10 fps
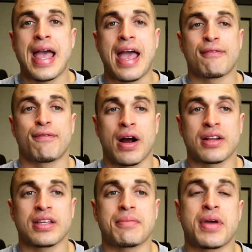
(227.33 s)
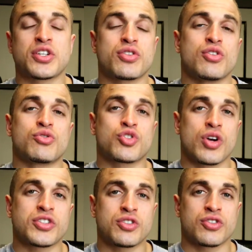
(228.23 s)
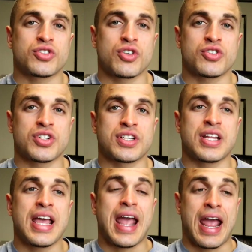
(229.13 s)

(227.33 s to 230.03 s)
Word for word: And finally, make sure that you trust your surgeon